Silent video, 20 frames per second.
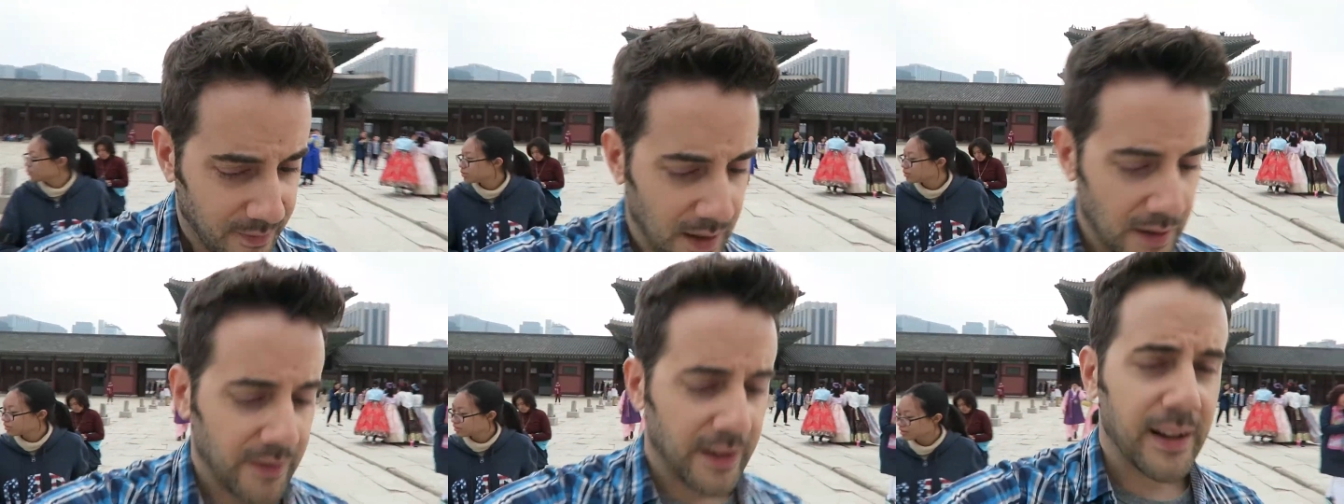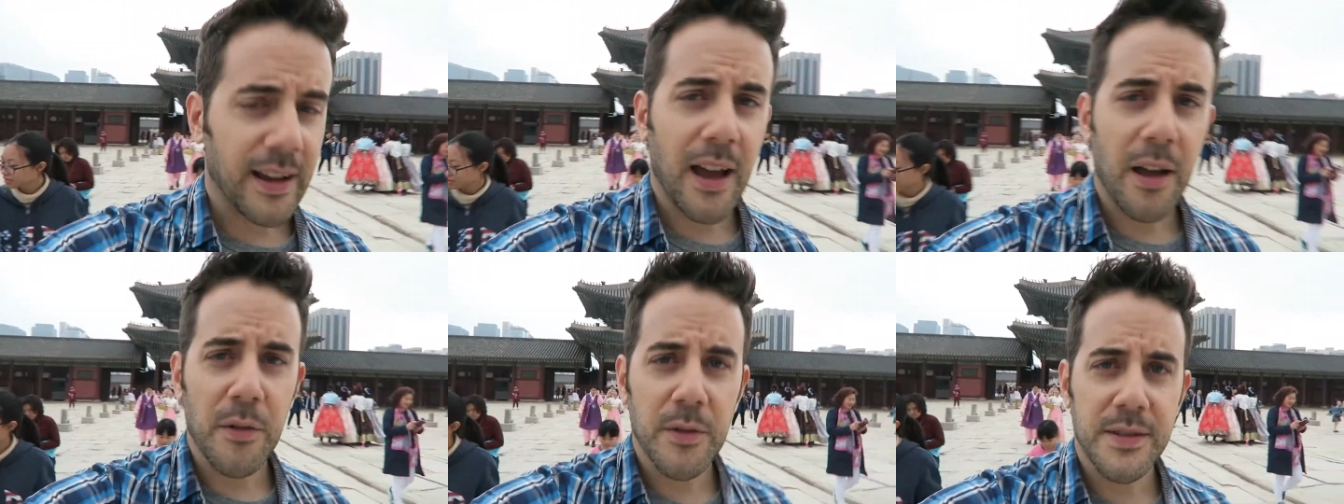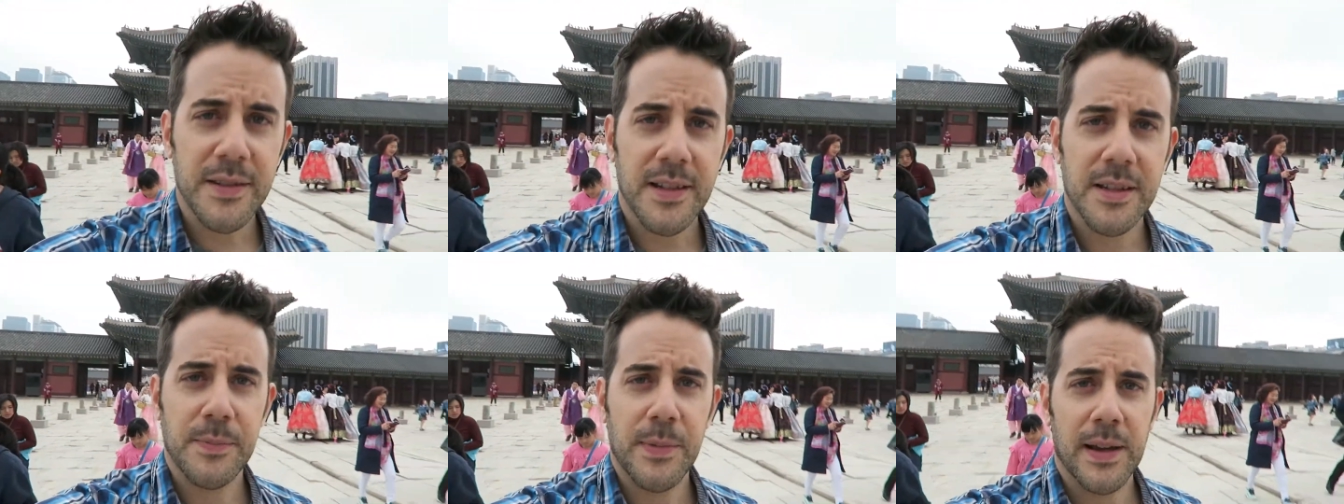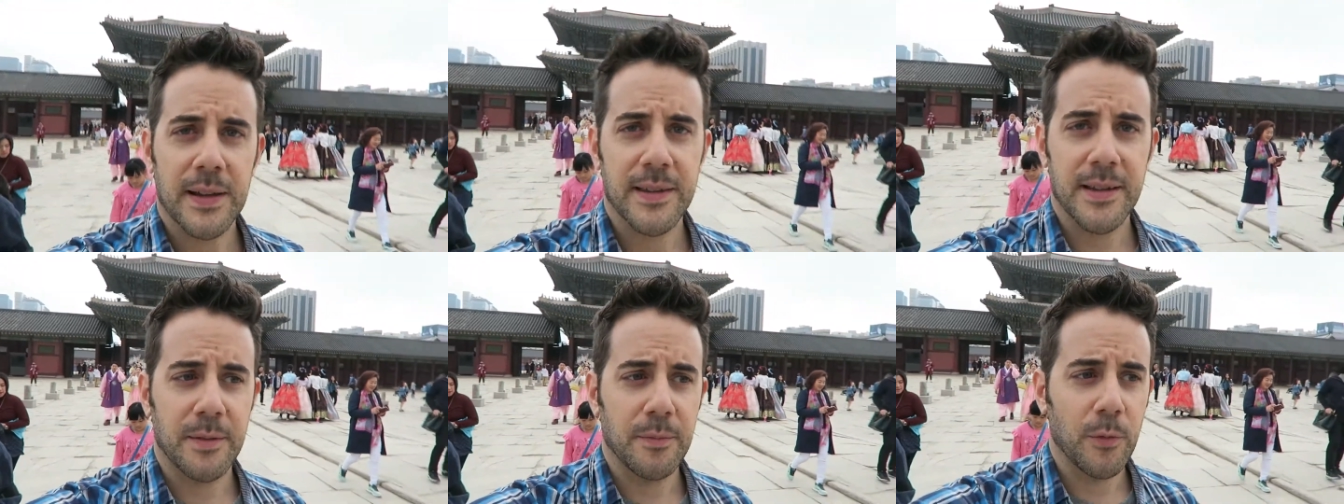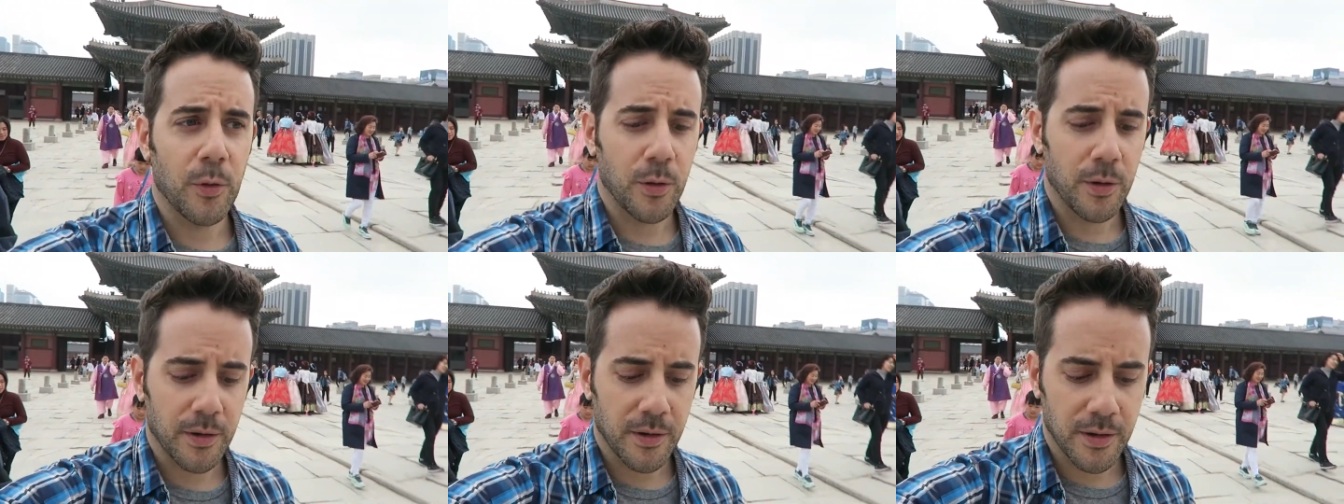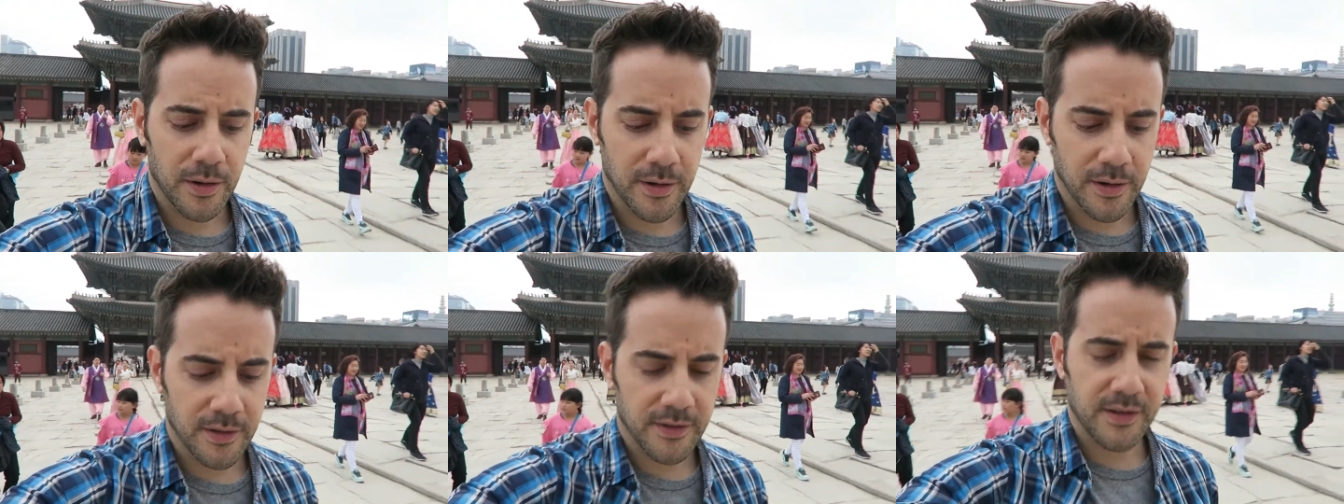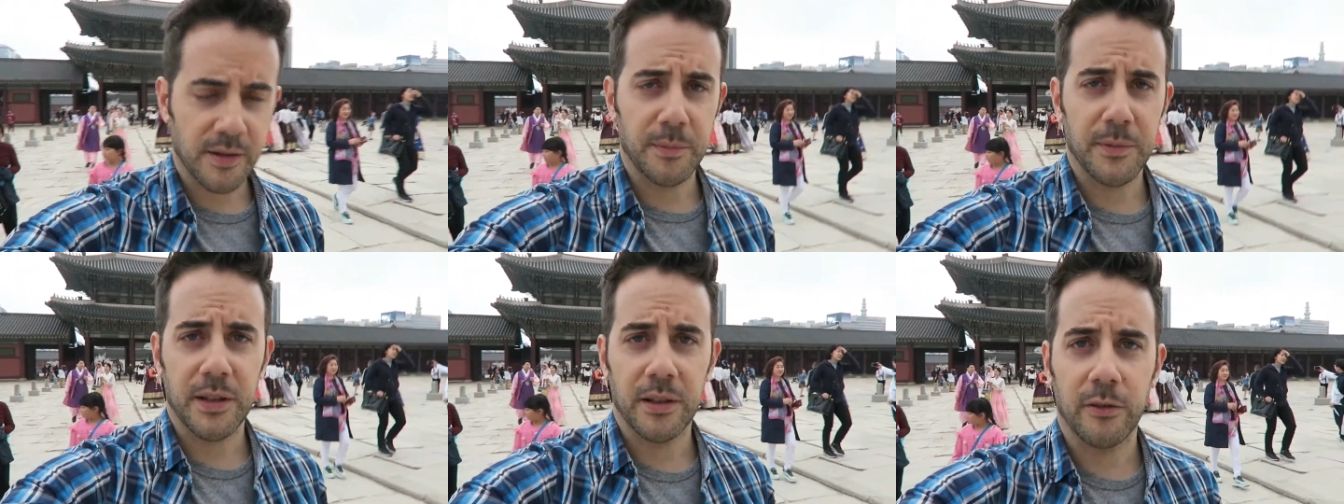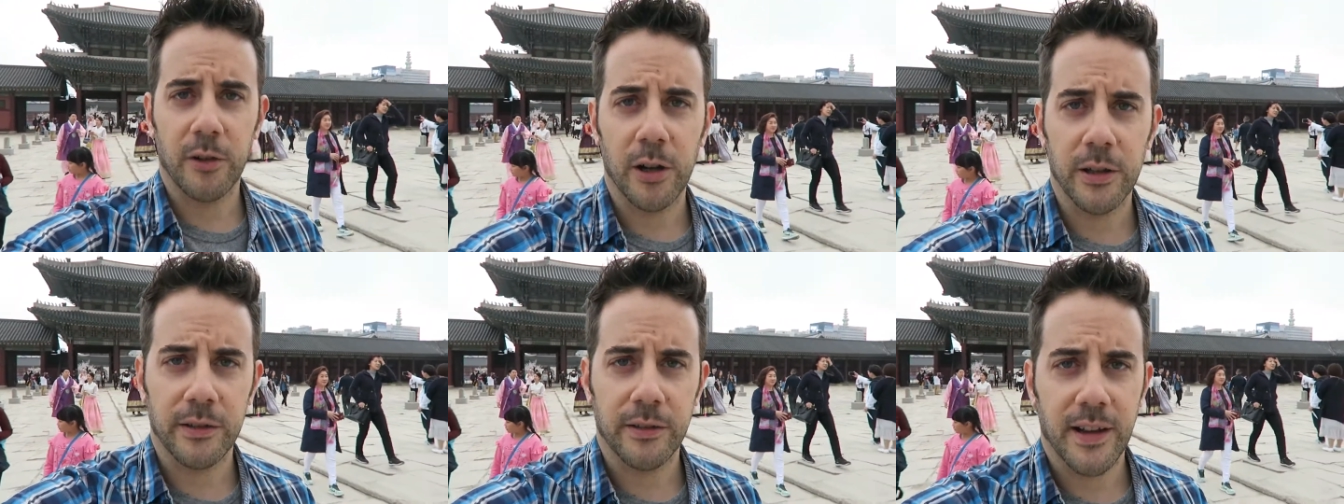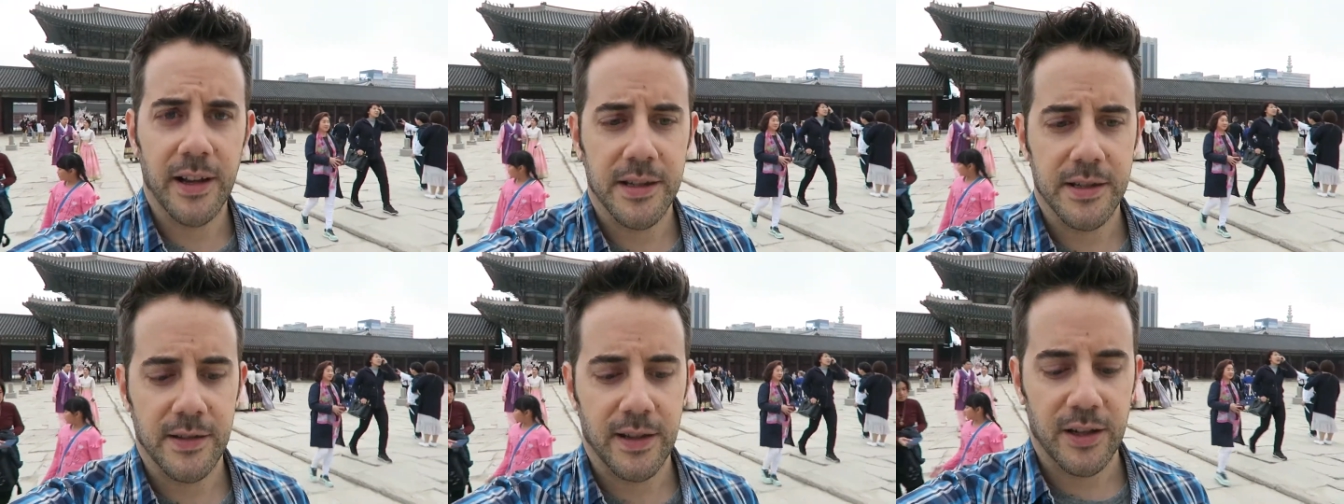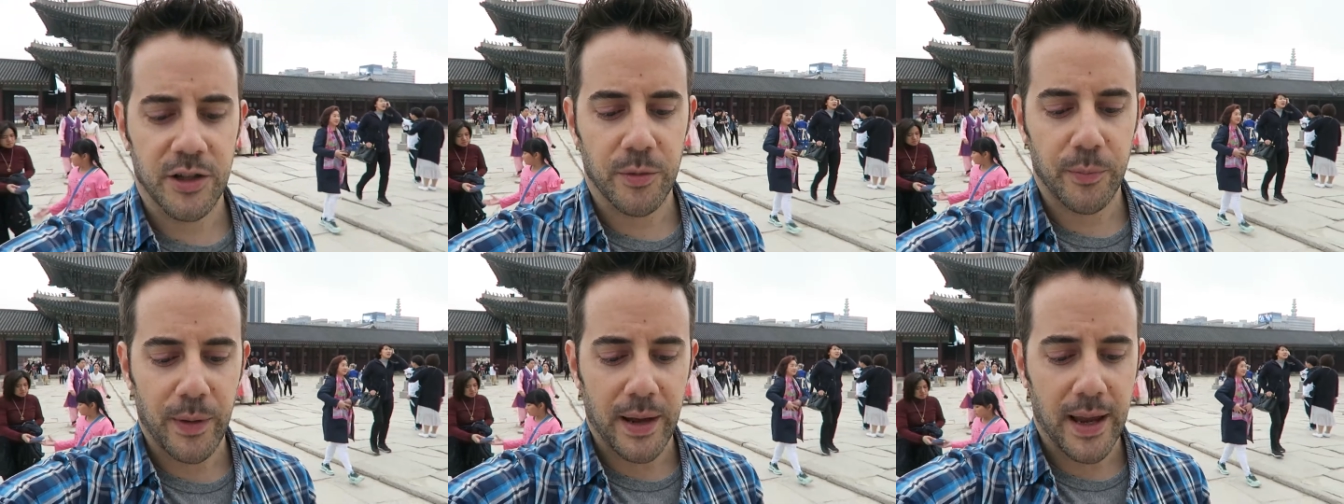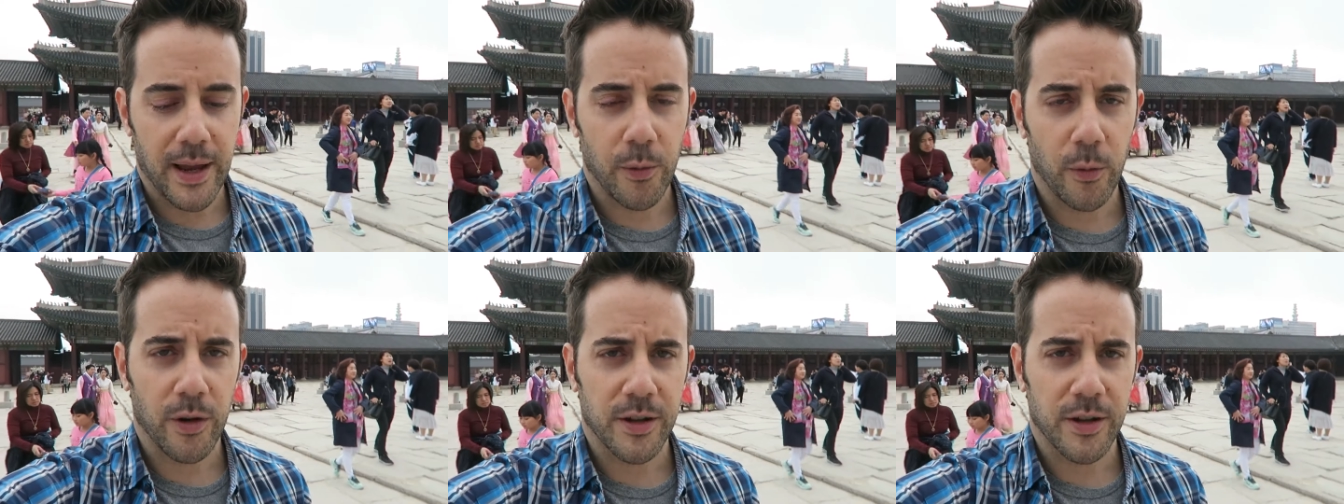Like I was expecting more something along the lines of like Japan,